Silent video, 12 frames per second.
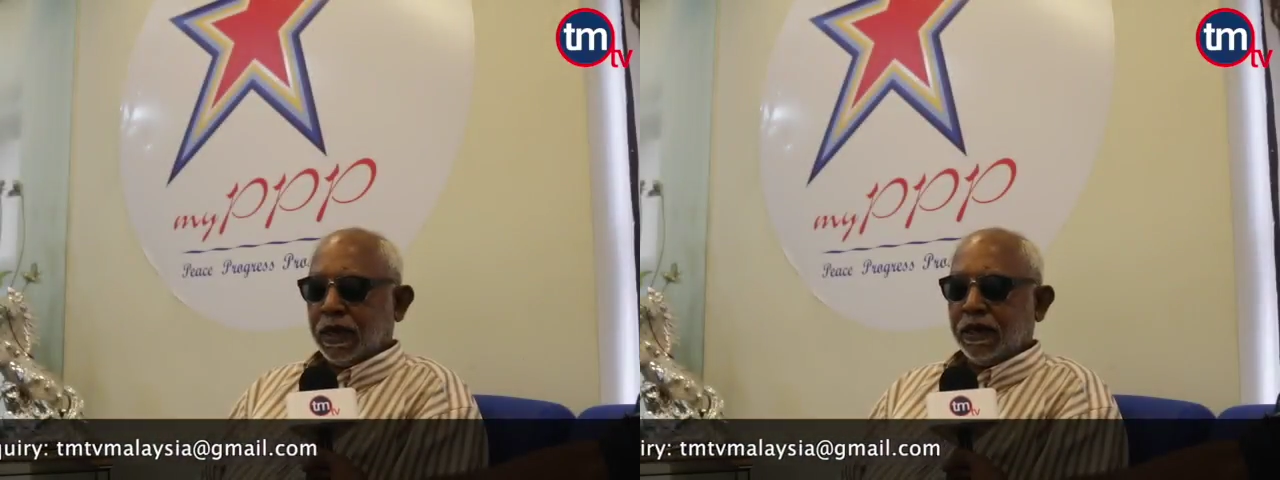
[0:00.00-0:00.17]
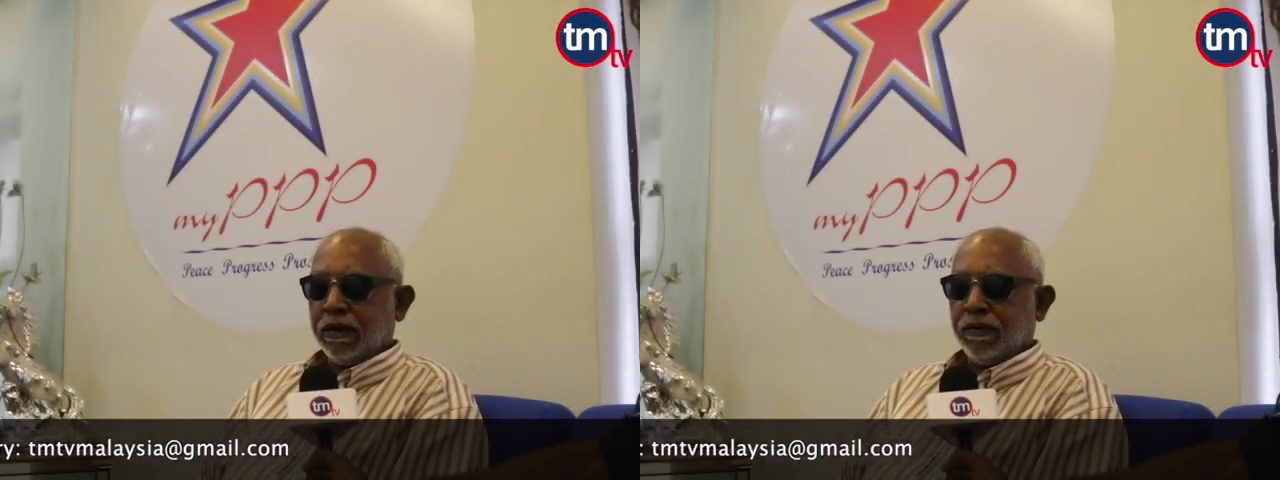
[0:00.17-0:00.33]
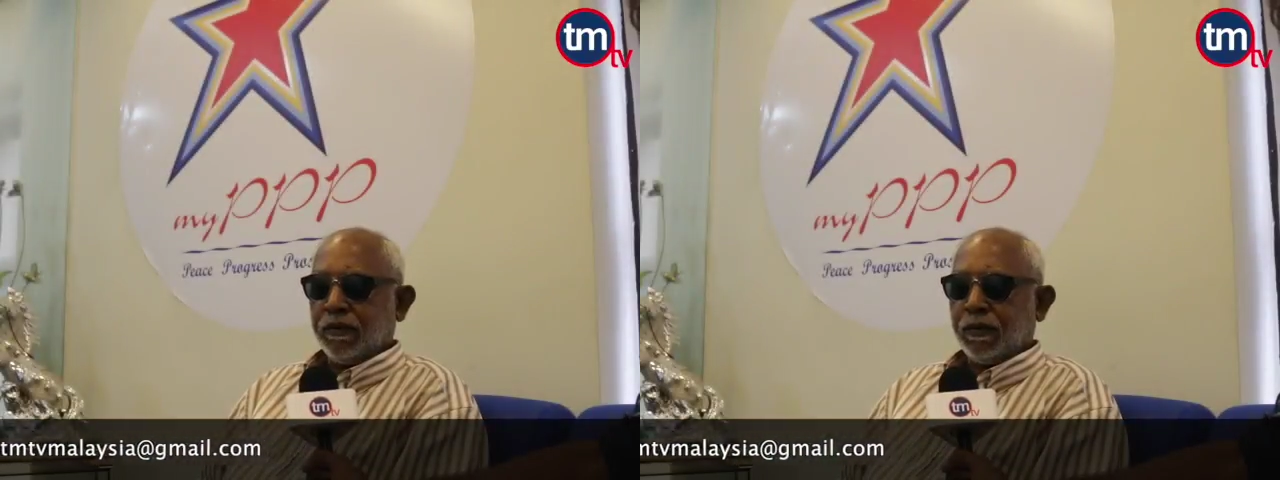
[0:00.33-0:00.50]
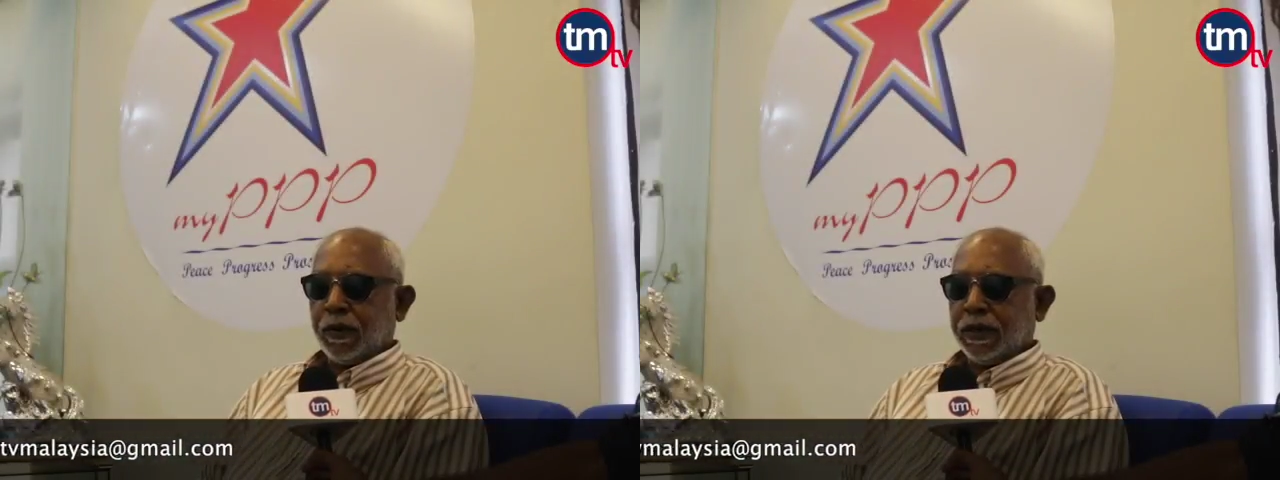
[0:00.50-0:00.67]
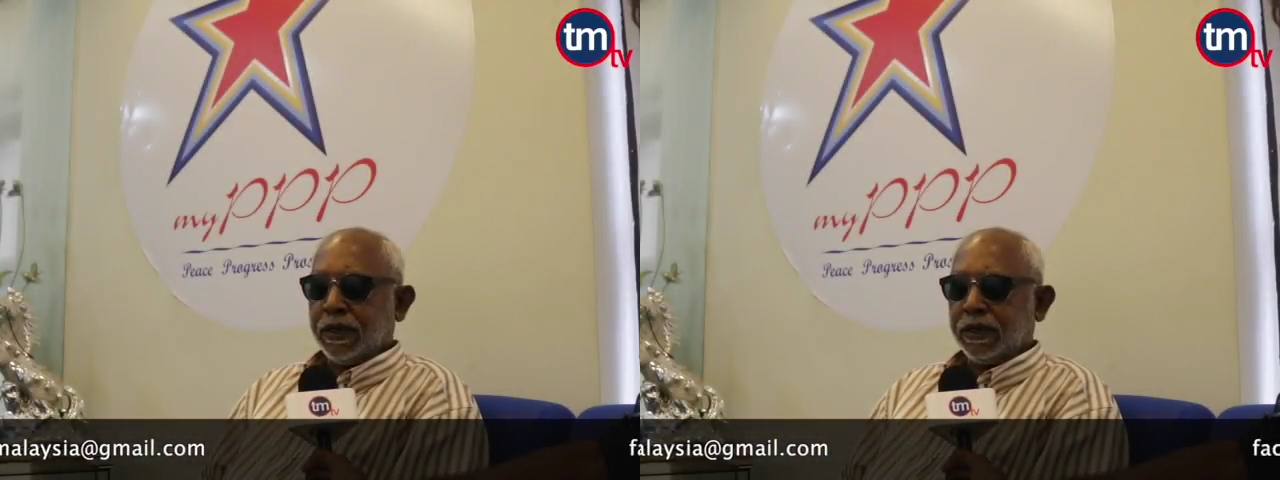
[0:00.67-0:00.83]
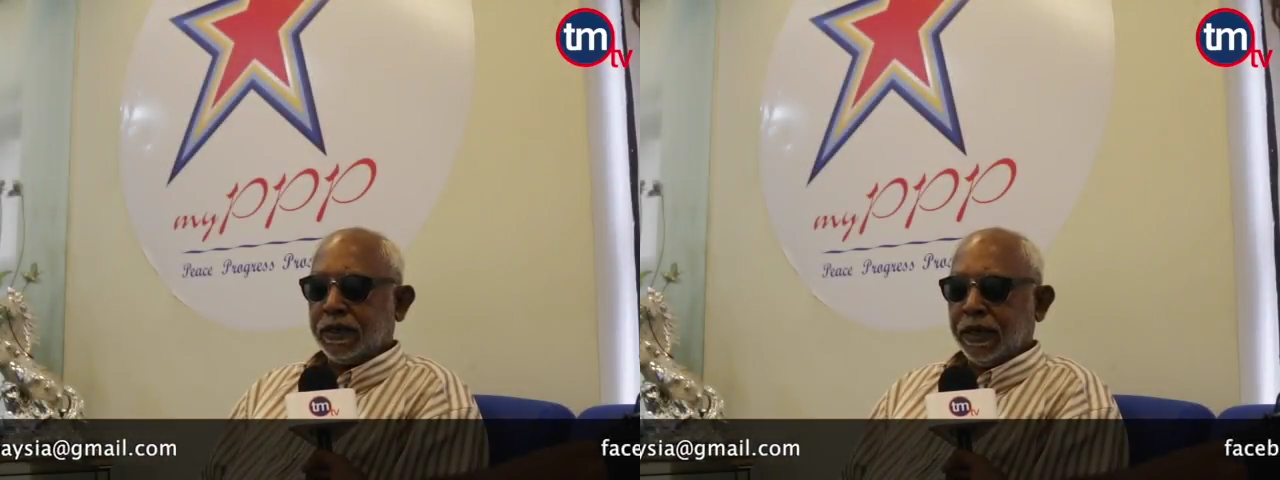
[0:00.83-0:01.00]
a kind of
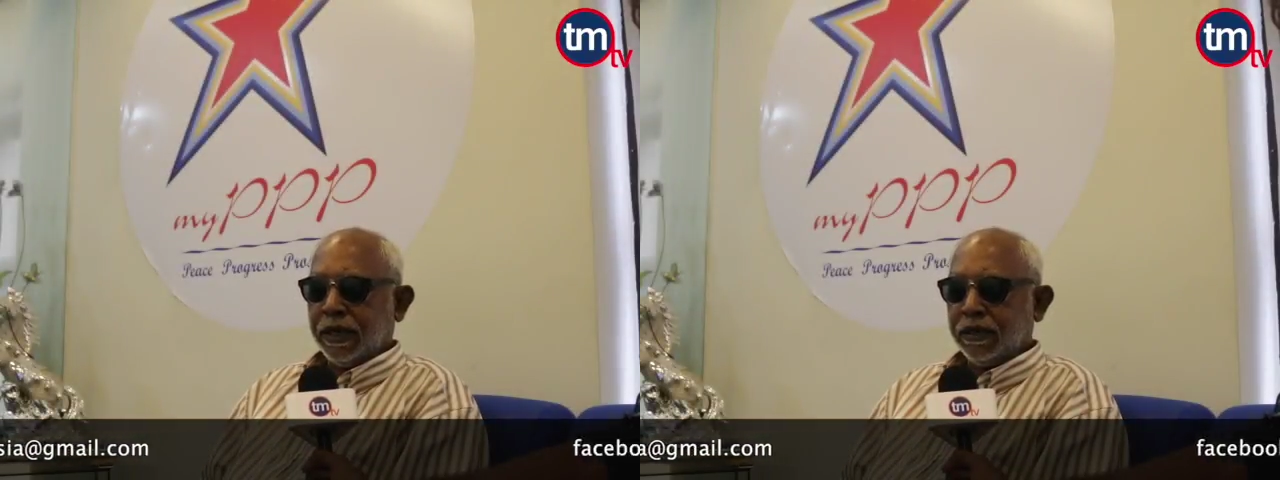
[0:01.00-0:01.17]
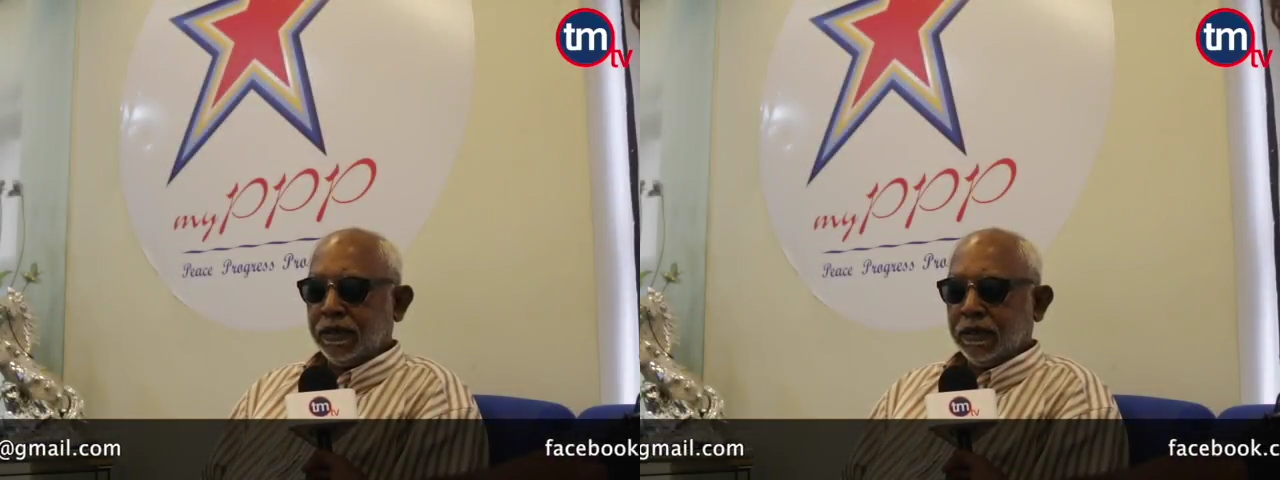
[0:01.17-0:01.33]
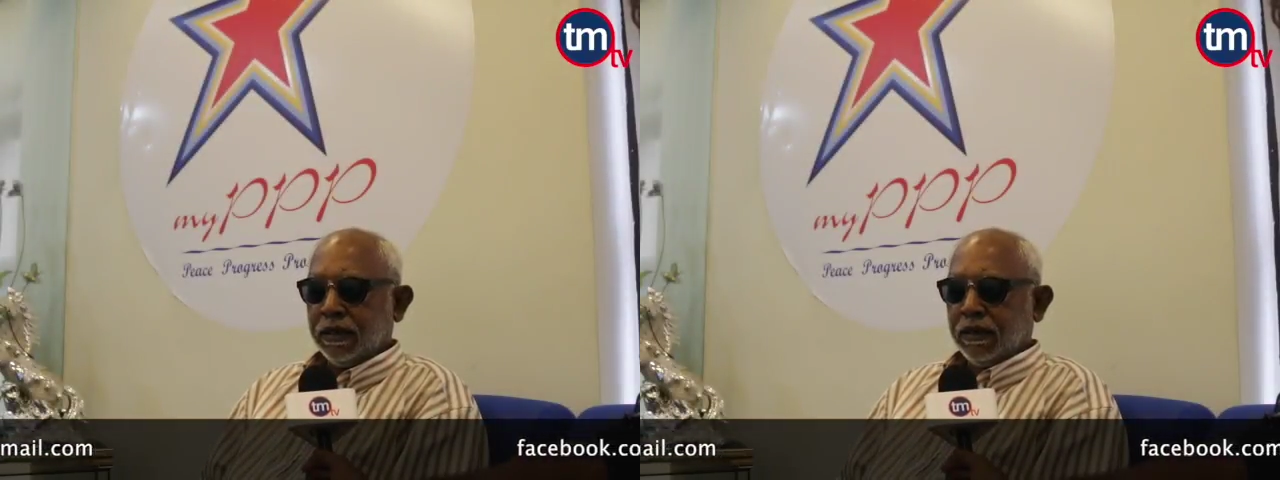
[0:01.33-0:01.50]
politician